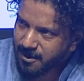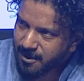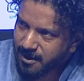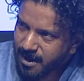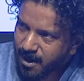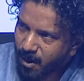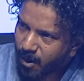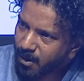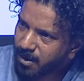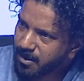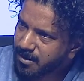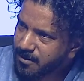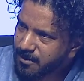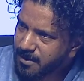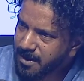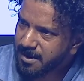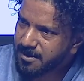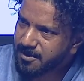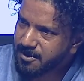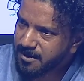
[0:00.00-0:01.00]
all
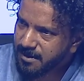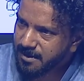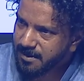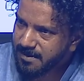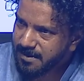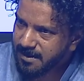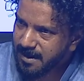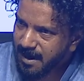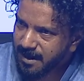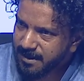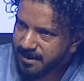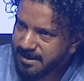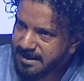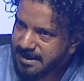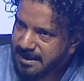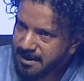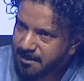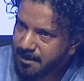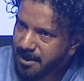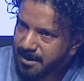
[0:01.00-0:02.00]
creatures are the
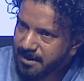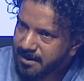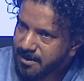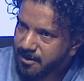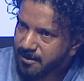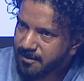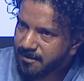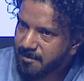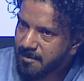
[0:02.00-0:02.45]
siblings of